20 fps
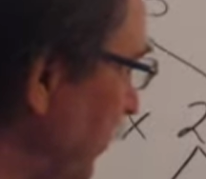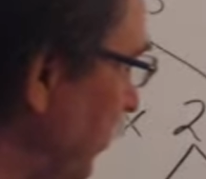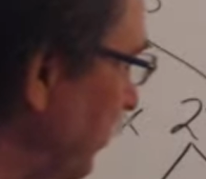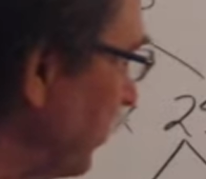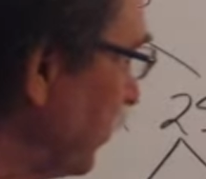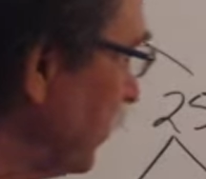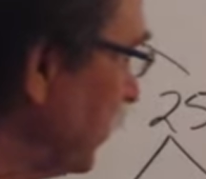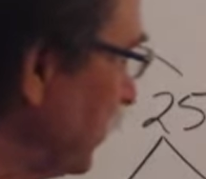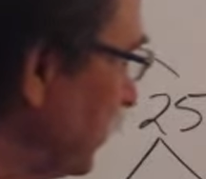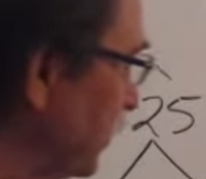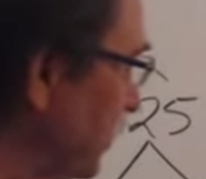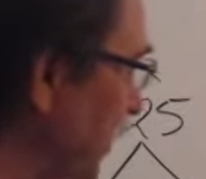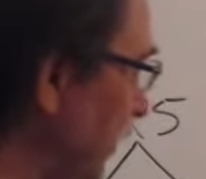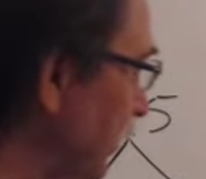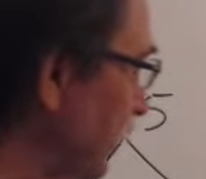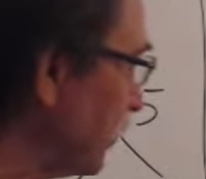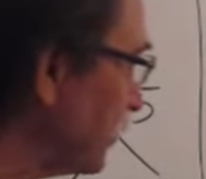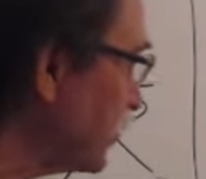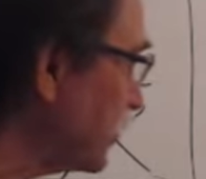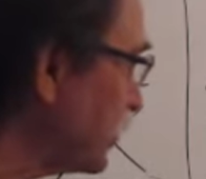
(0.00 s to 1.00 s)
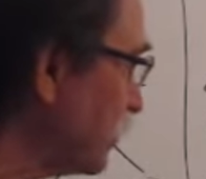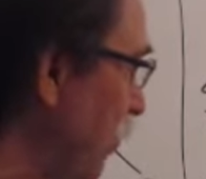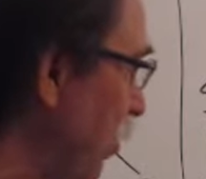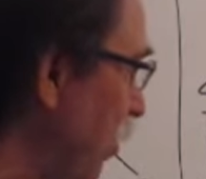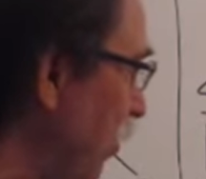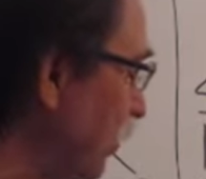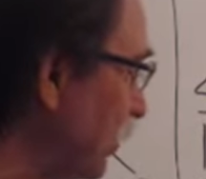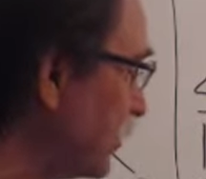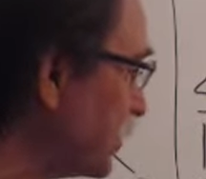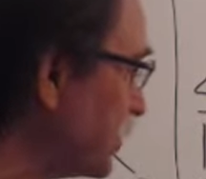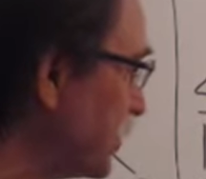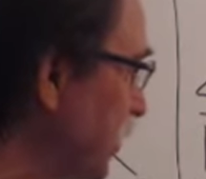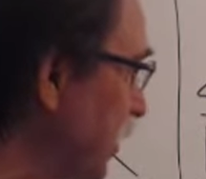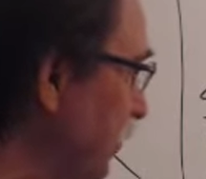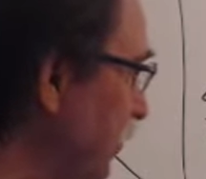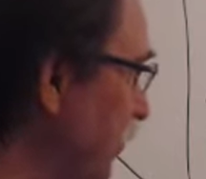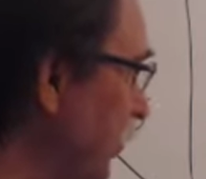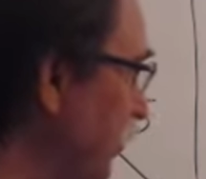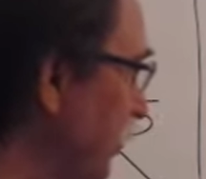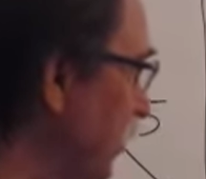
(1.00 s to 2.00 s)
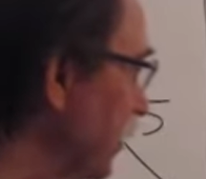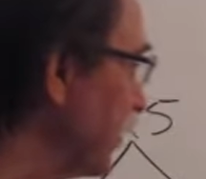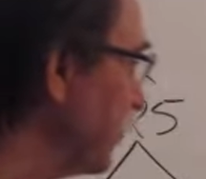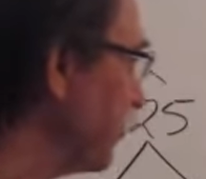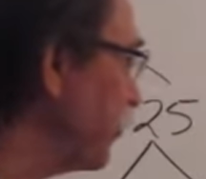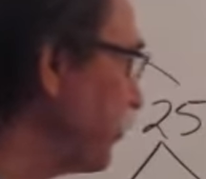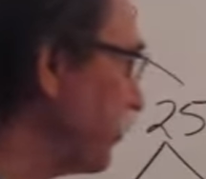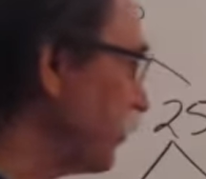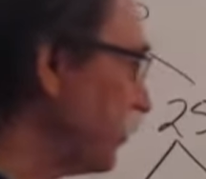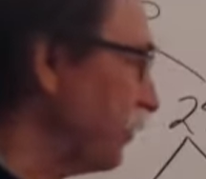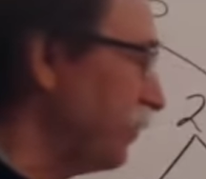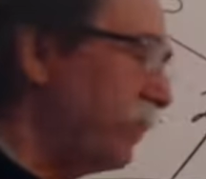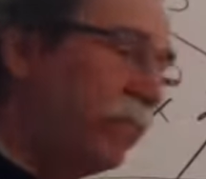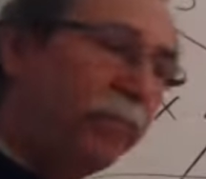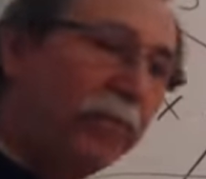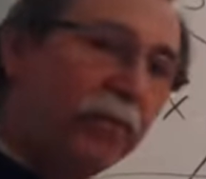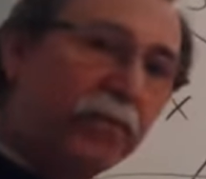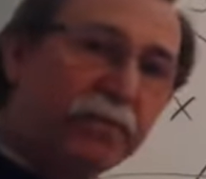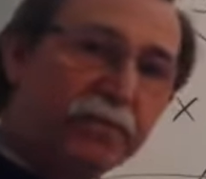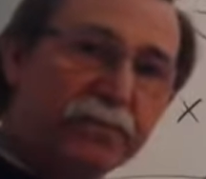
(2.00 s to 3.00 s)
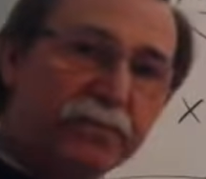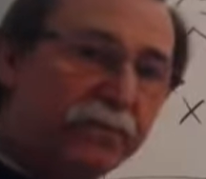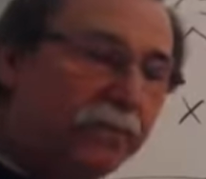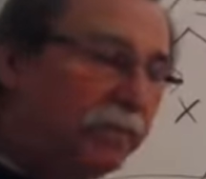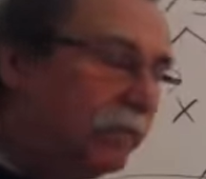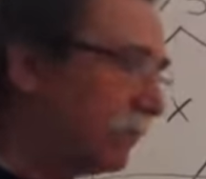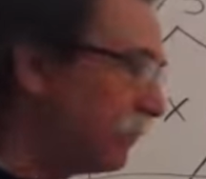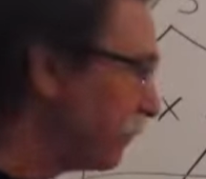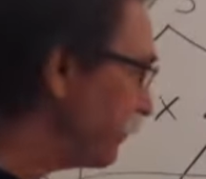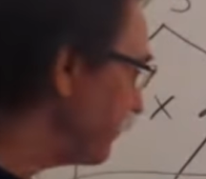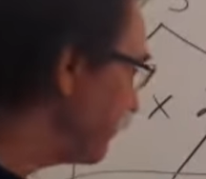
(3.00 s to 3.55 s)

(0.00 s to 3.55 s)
we were going to take the smallest number and put it first.